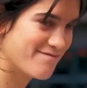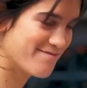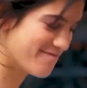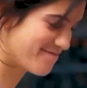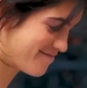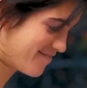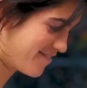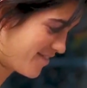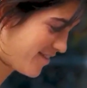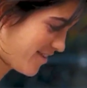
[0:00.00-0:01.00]
she decides to
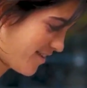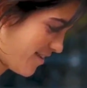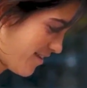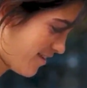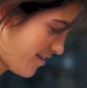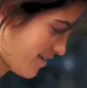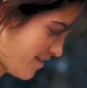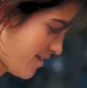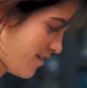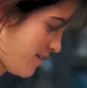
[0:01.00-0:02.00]
approach him as well,
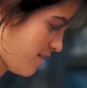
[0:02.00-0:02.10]
despite